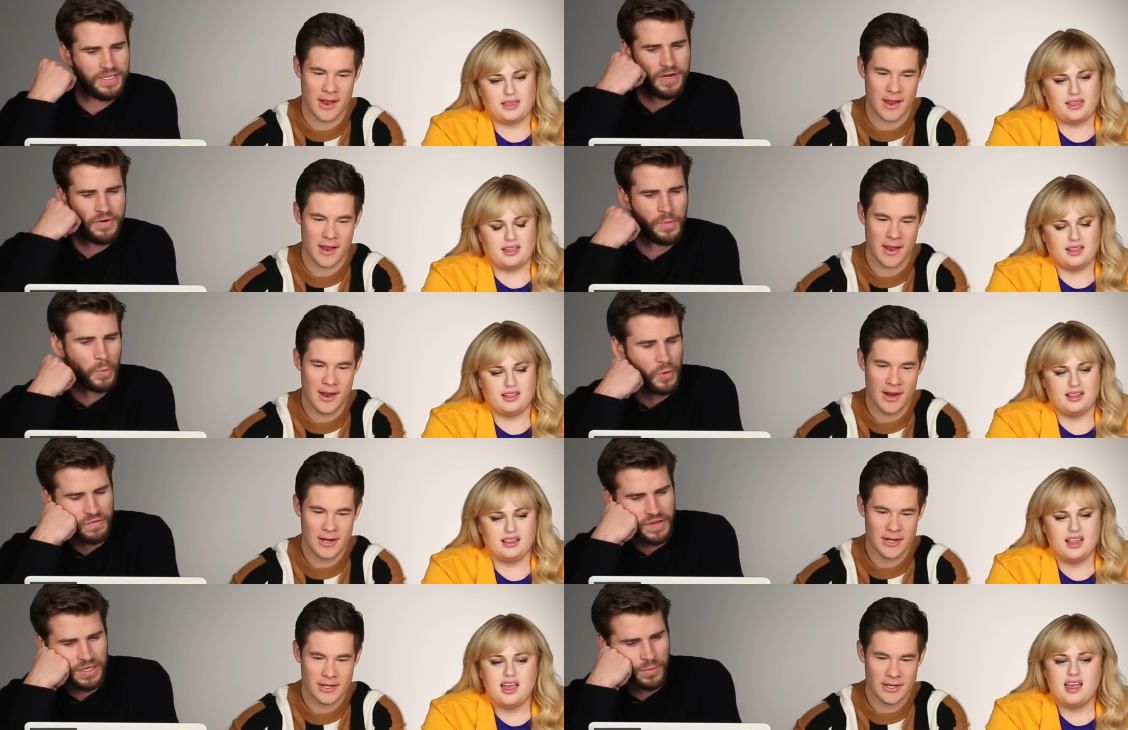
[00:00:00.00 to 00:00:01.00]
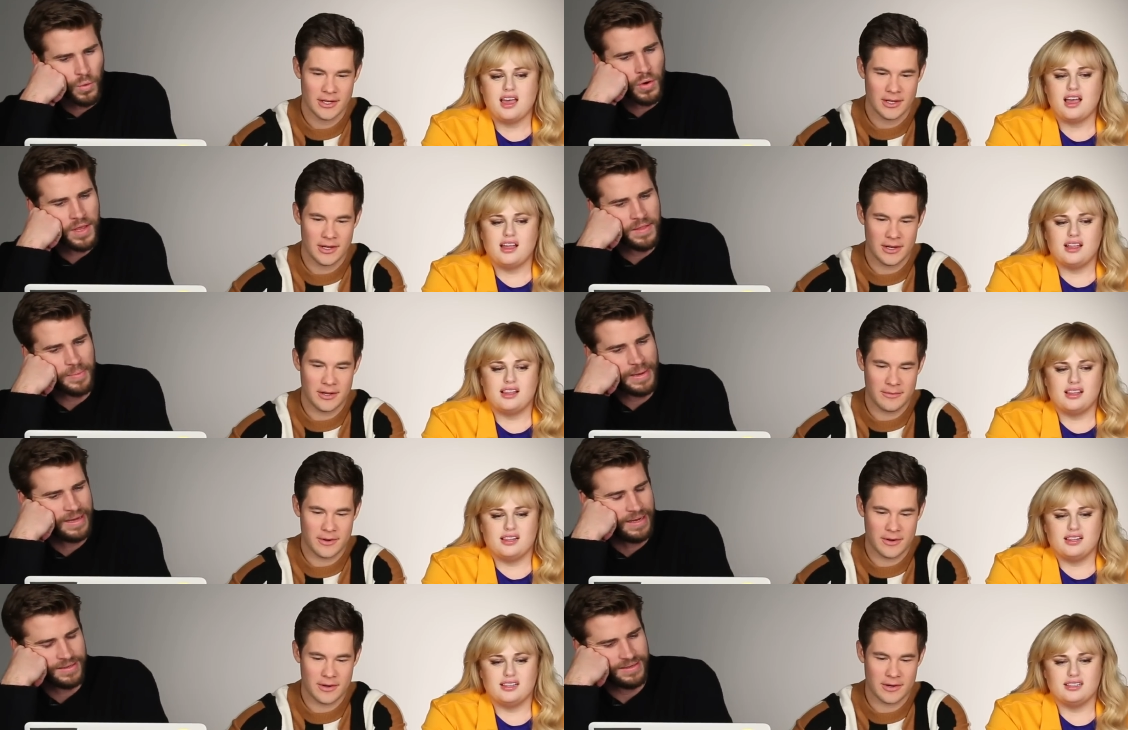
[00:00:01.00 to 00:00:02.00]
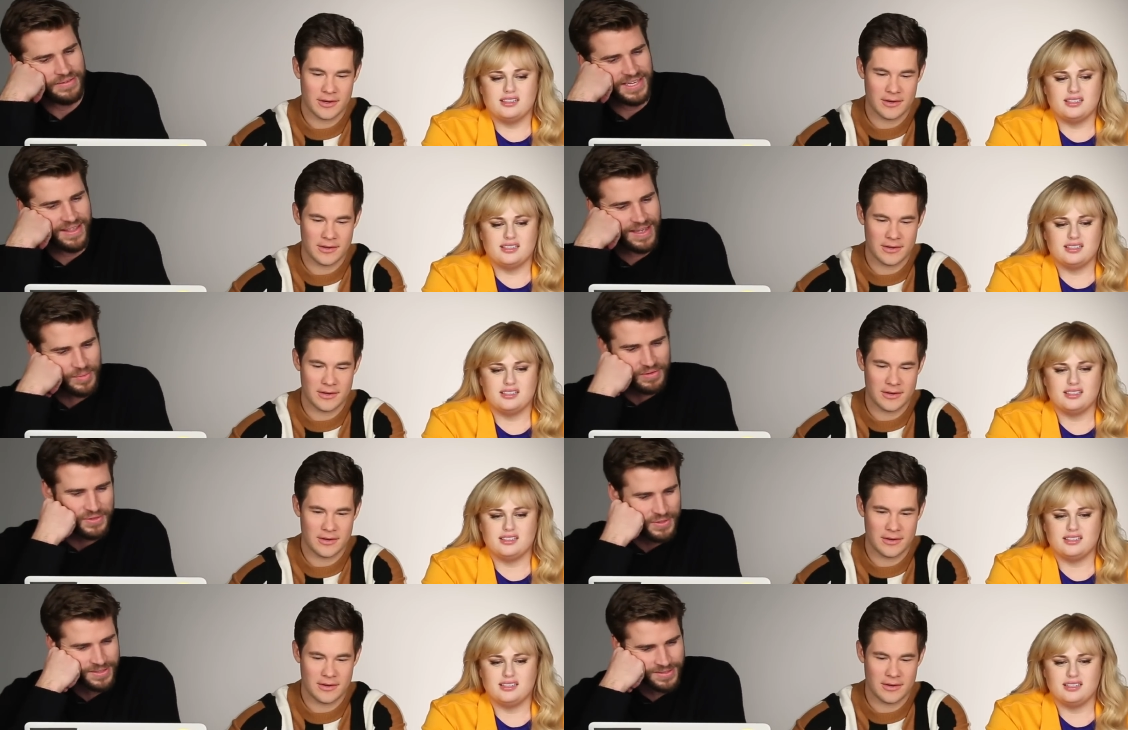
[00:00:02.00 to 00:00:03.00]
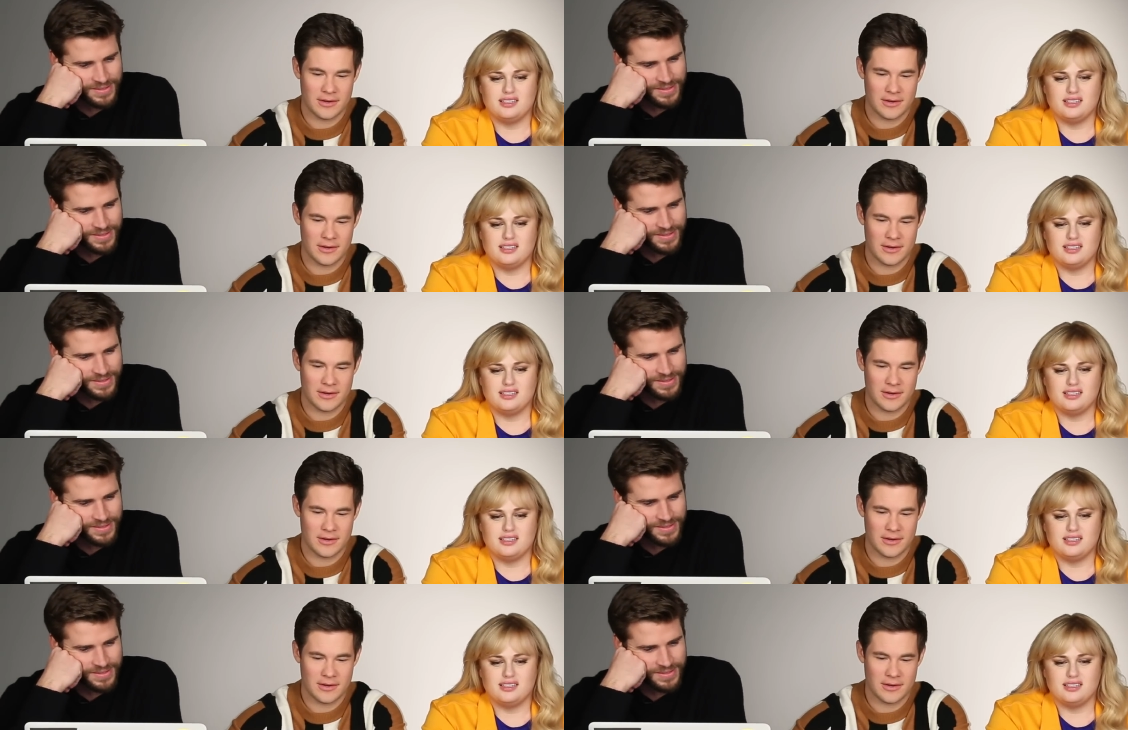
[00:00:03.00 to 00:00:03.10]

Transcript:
Speaker 1: the beach, dinner and a movie, walk in the park. Never done that before.